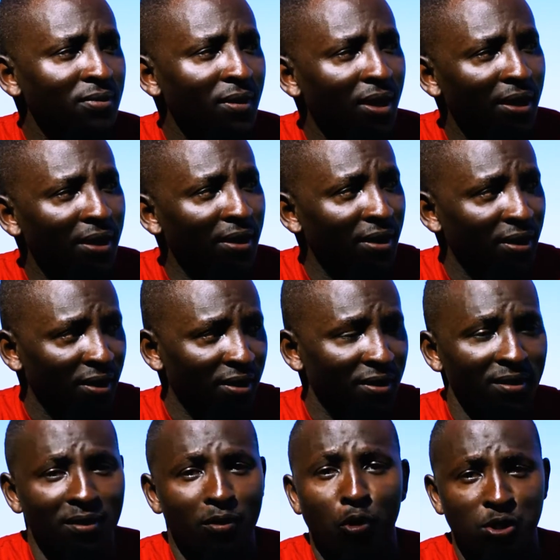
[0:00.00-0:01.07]

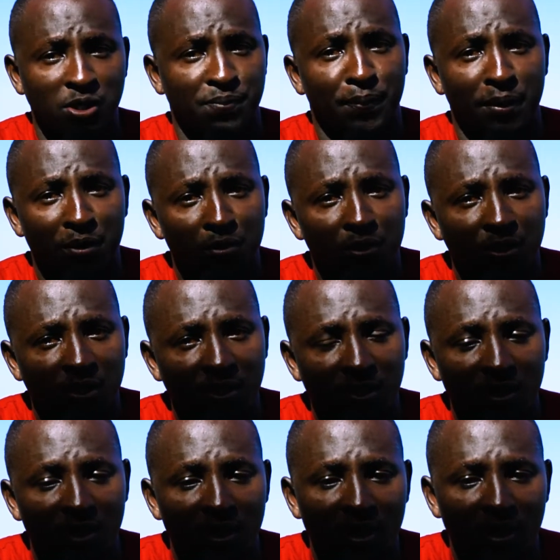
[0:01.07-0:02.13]
in hospitals,
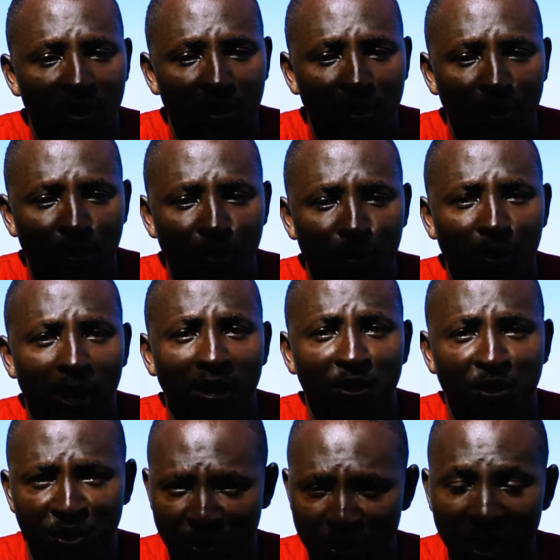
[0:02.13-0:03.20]
and
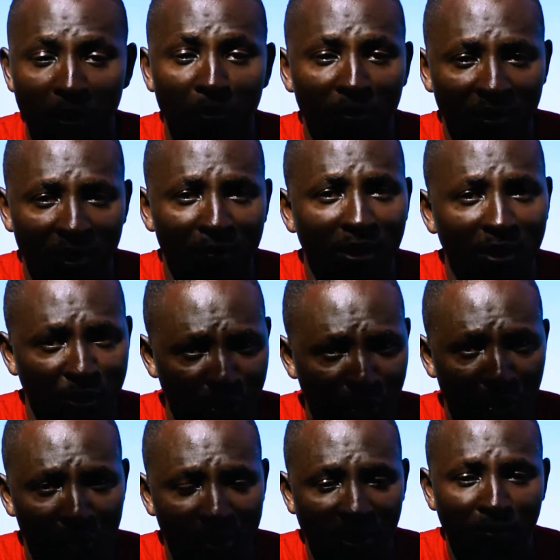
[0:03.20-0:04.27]
share with them our
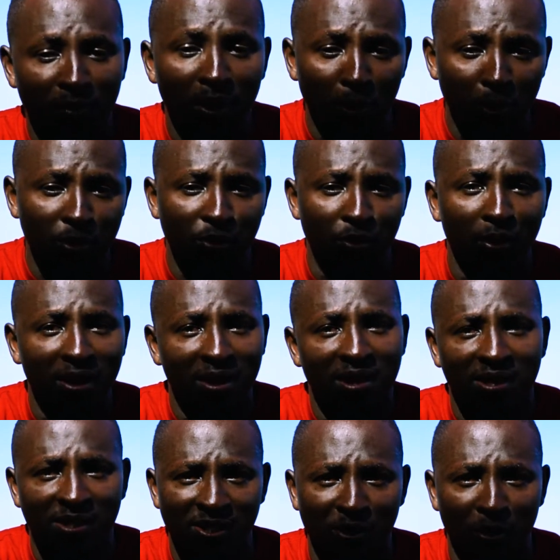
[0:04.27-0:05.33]
stories, but also get
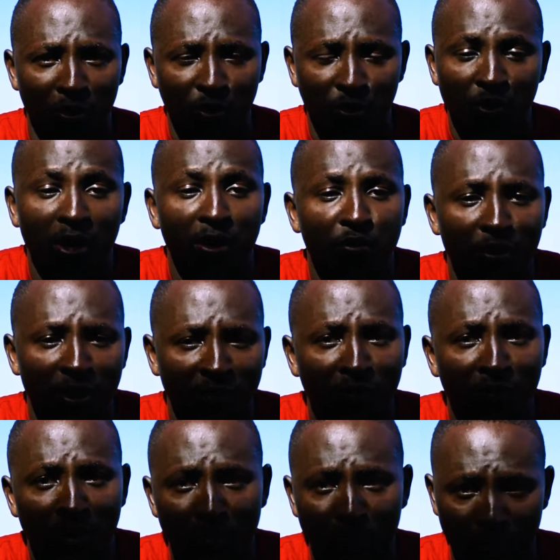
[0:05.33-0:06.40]
their stories. You can write
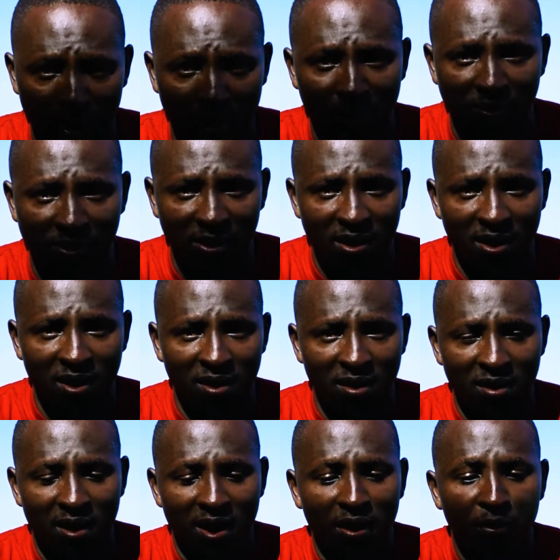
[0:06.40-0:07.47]
for them poems.
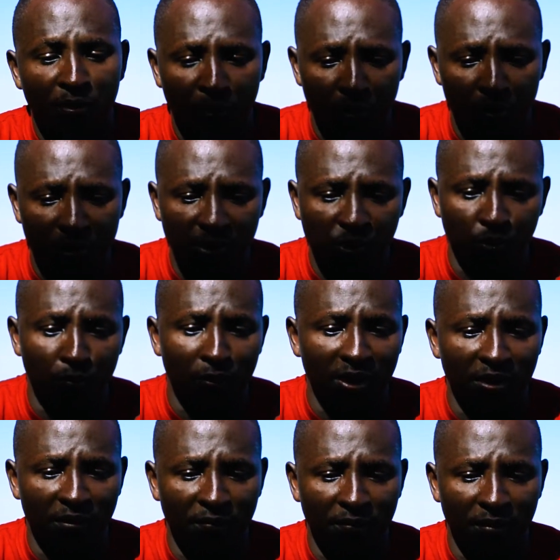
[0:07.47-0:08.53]
And through this, we
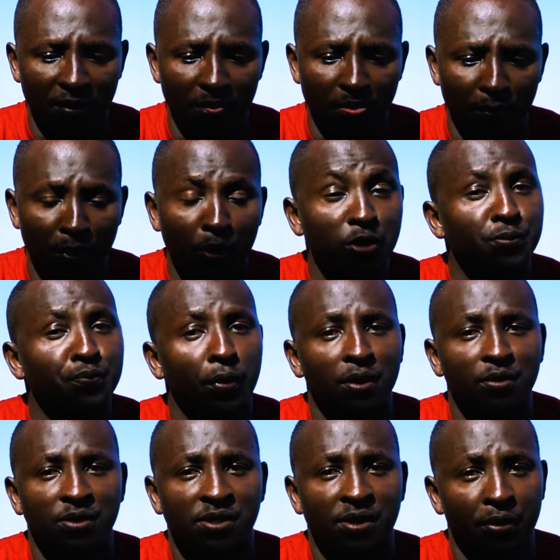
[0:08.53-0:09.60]
believe, because
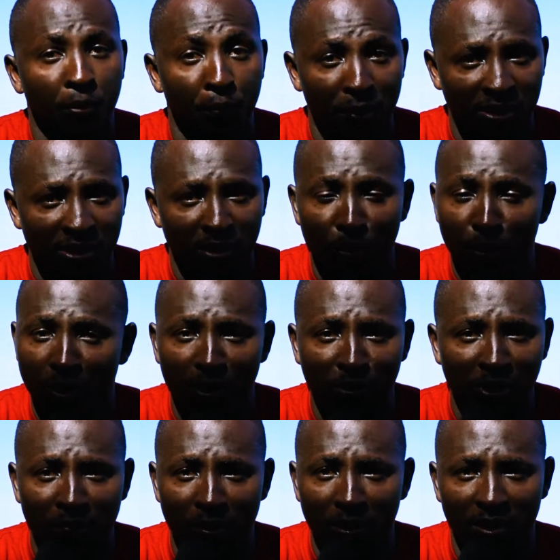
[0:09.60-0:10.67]
poetry is therapeutic, no doubt
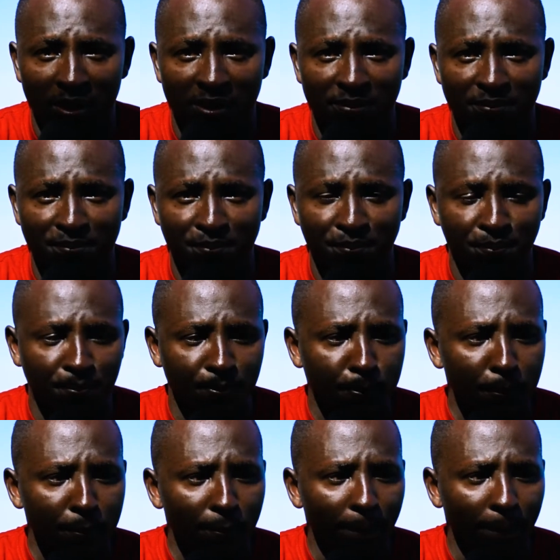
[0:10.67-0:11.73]
about that,
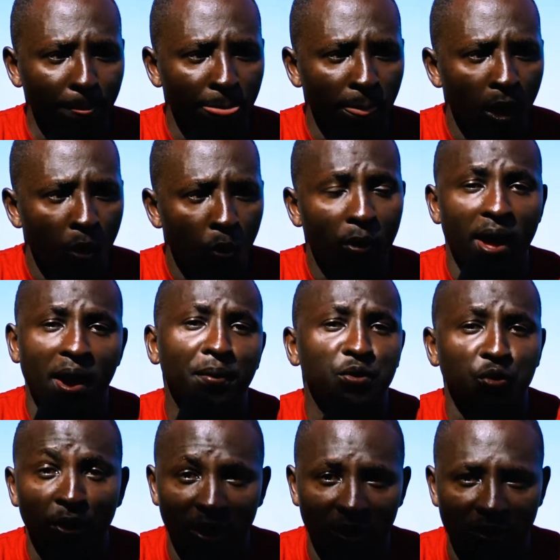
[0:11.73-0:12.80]
we're able to
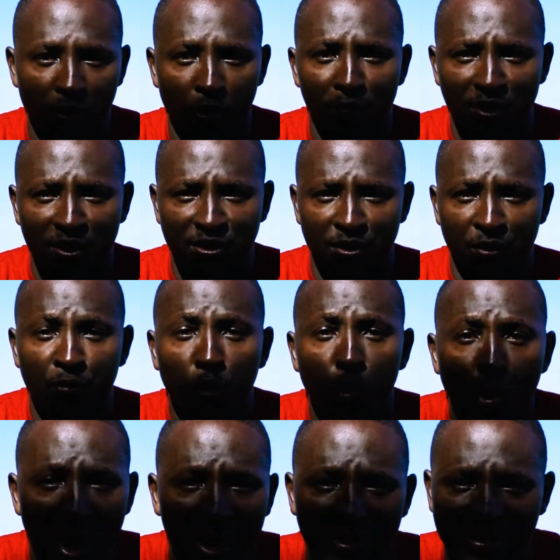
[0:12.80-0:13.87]
heal the community through
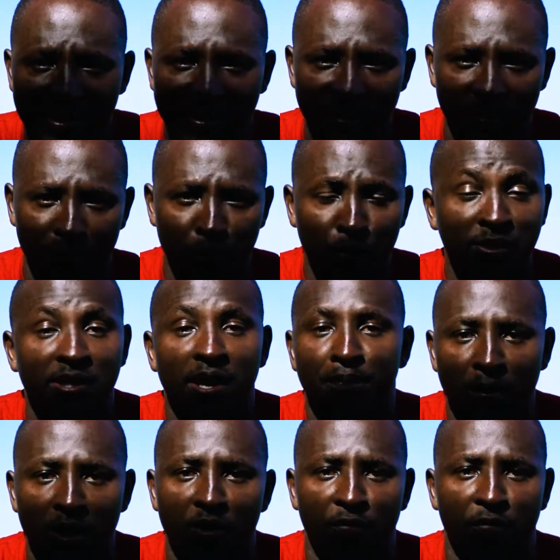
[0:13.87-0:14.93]
words because they're
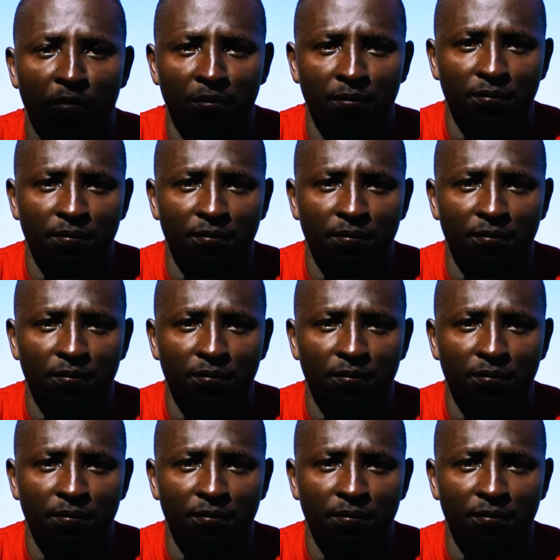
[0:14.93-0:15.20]
powerful.